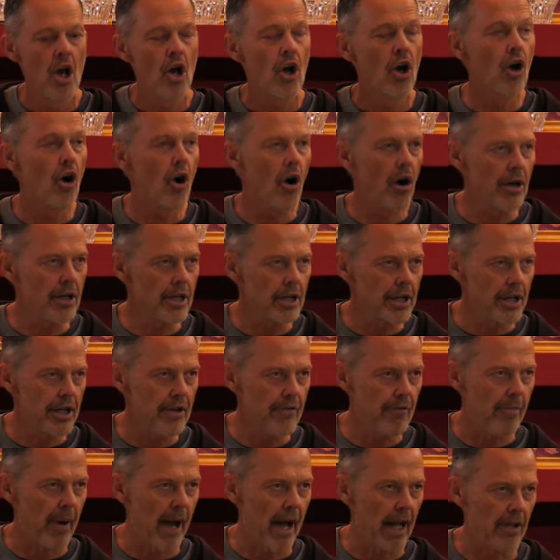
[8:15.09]

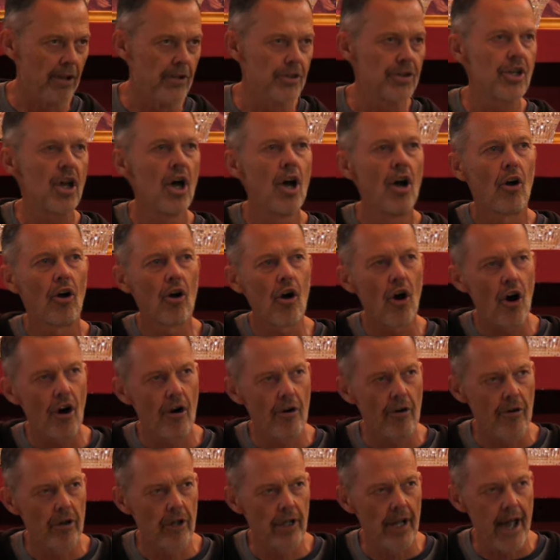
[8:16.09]
Cognitive balance
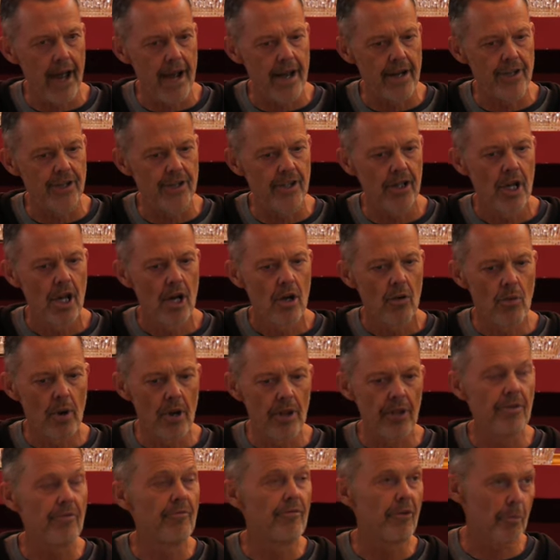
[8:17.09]
correlates
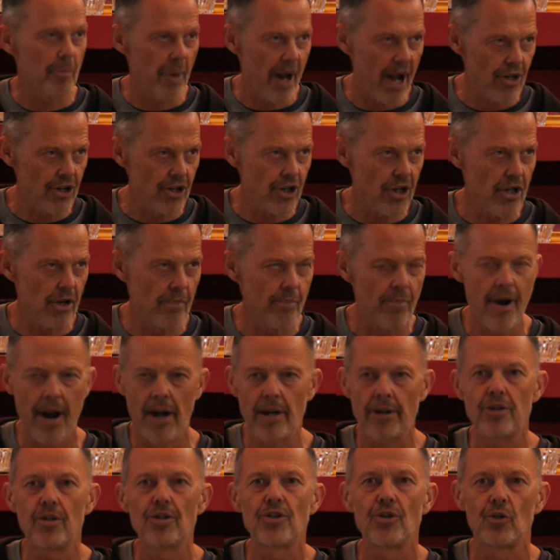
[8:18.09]
with vipassana
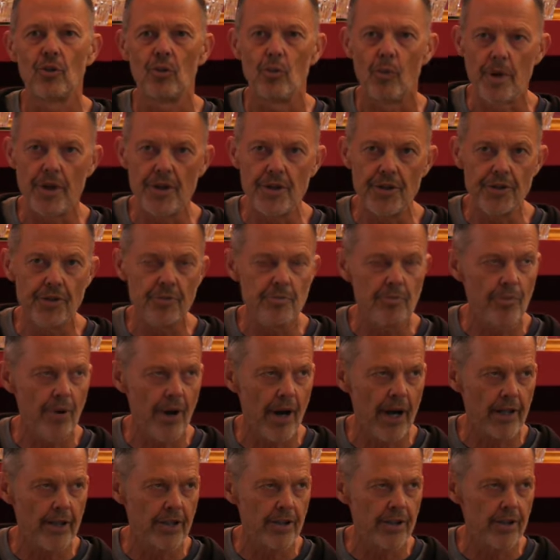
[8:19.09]
practice or wisdom
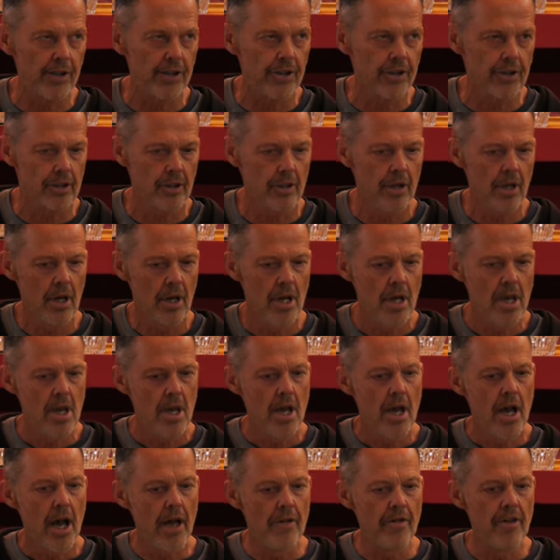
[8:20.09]
practice.
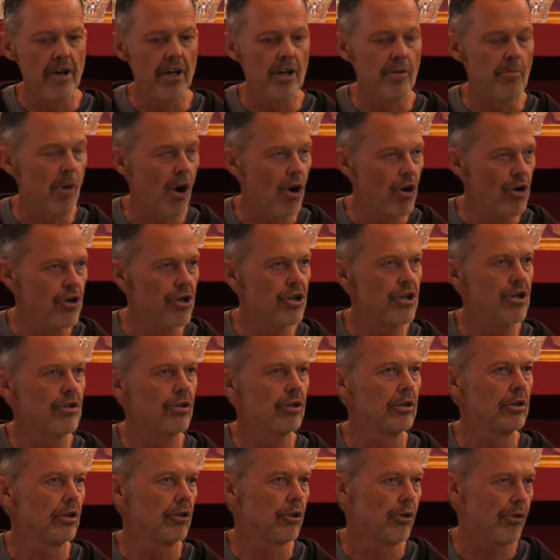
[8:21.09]
And then
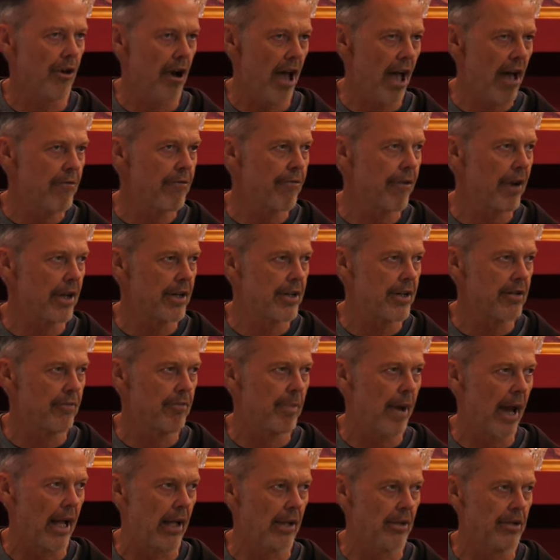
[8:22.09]
emotional or affective
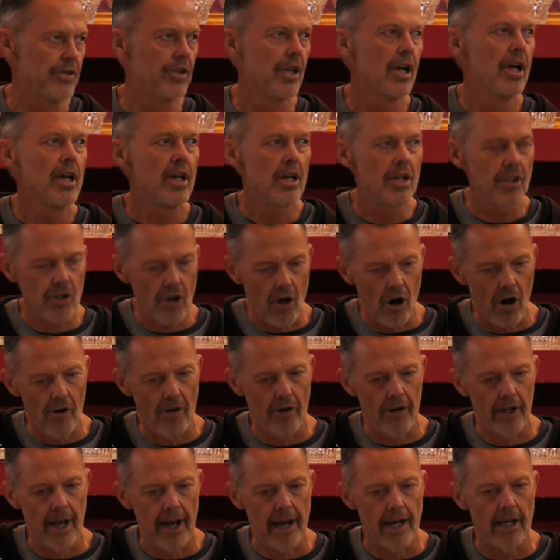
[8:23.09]
balance is
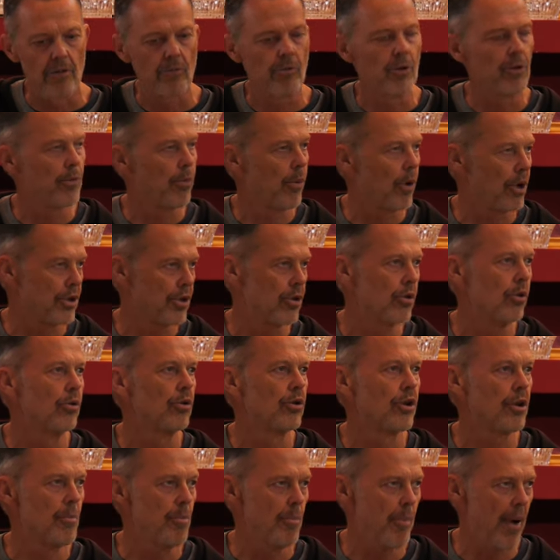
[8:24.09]
correlated with what's
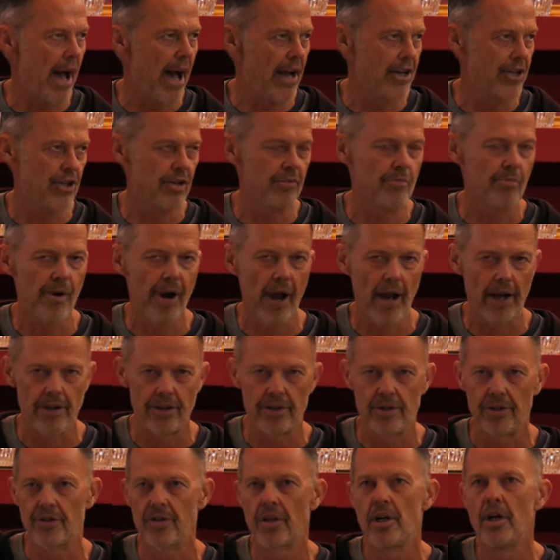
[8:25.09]
called compassion
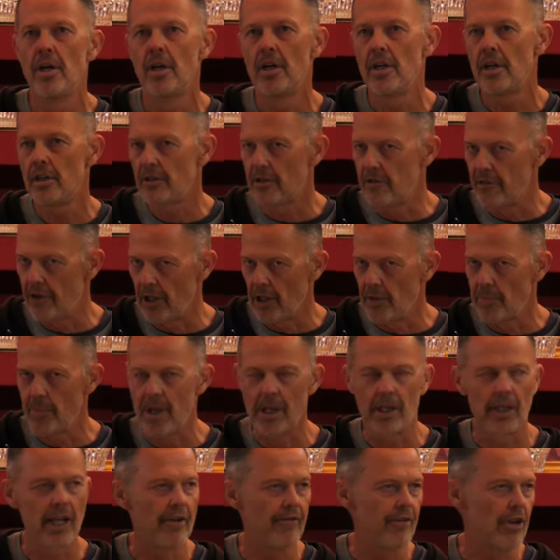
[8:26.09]
practice,
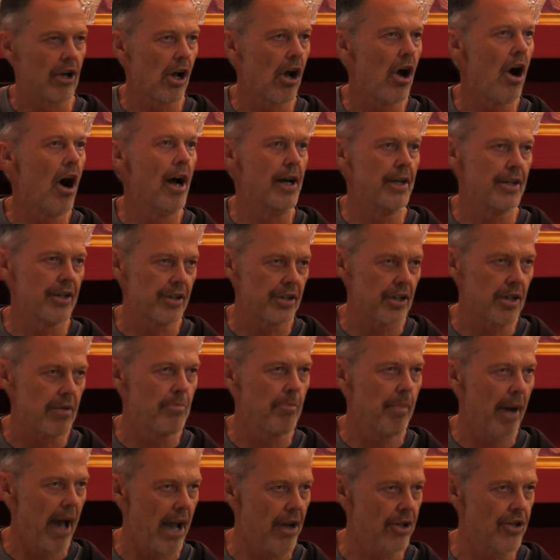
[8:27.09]
developing loving kindness,
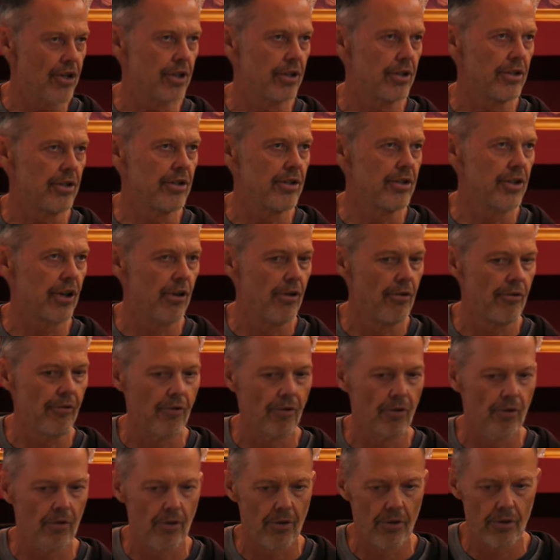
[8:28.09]
compassion, and so
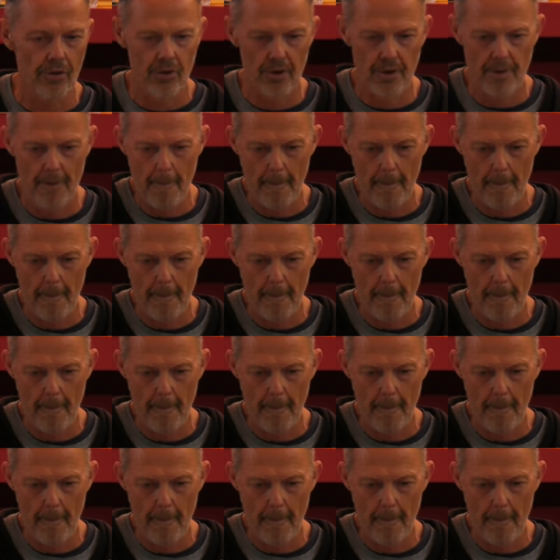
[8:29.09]
forth.